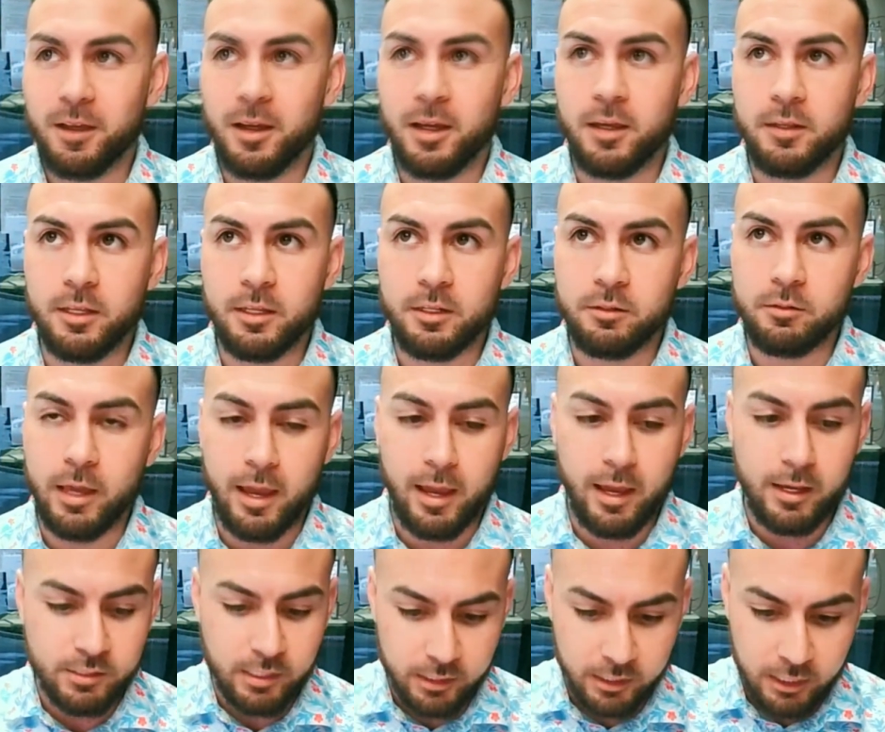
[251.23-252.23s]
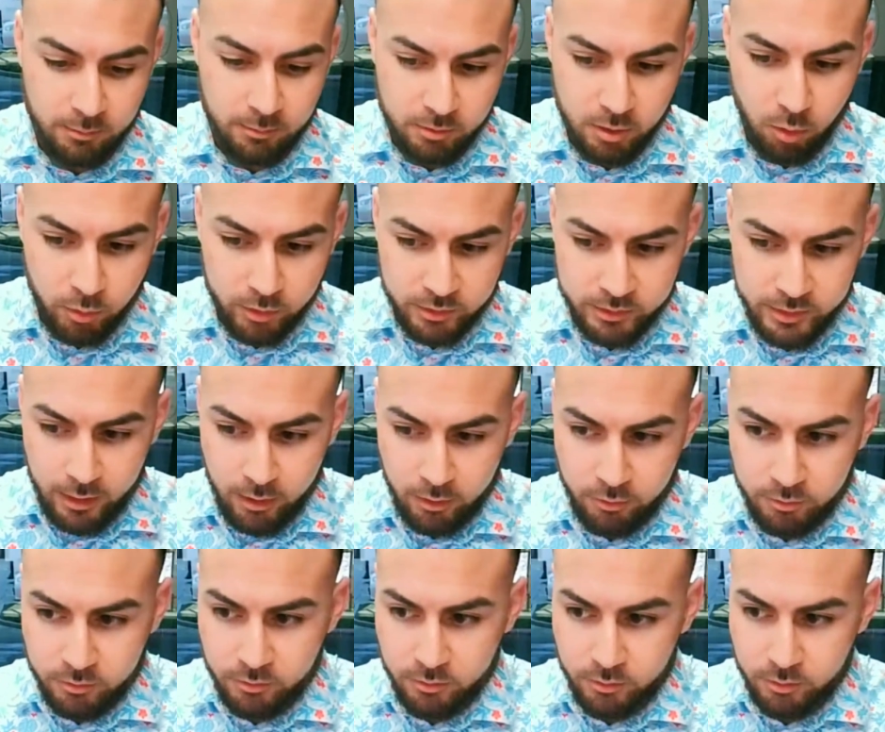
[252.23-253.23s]
And then as I keep going
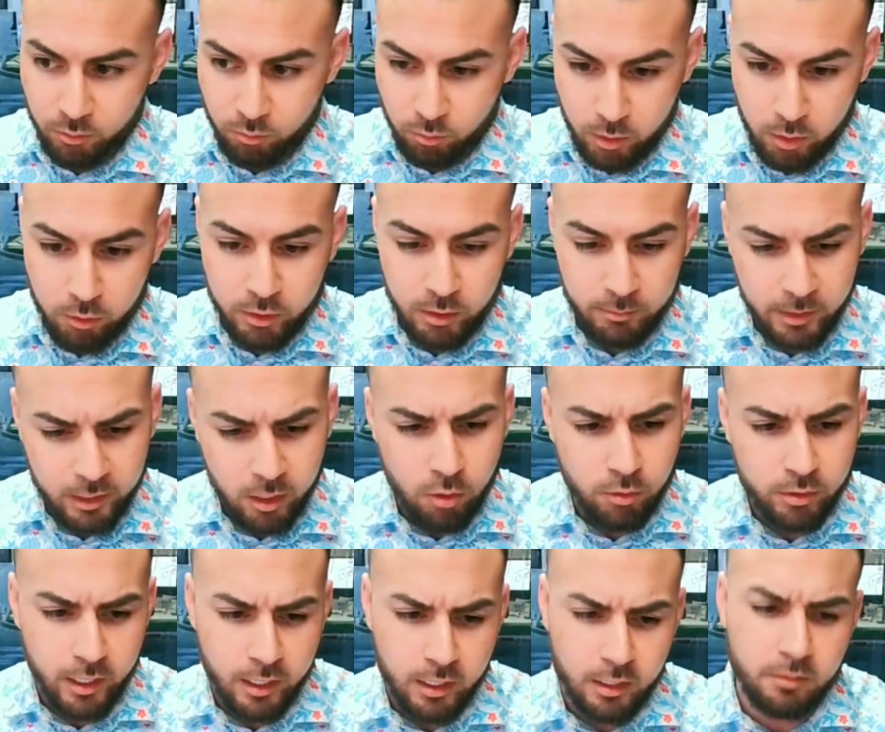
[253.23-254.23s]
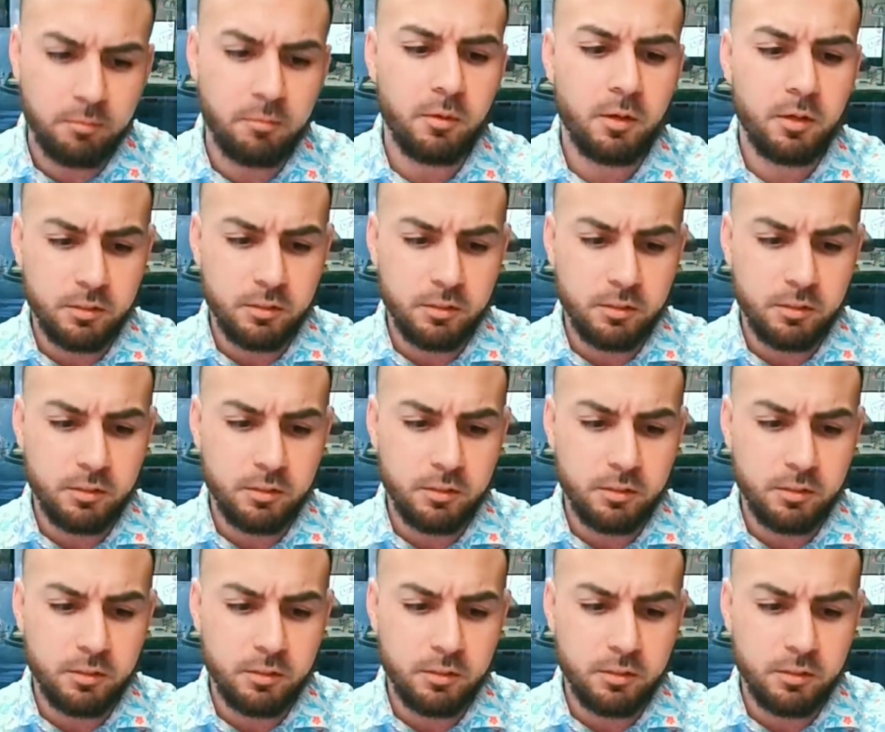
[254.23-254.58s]
down the road, I'm like, okay,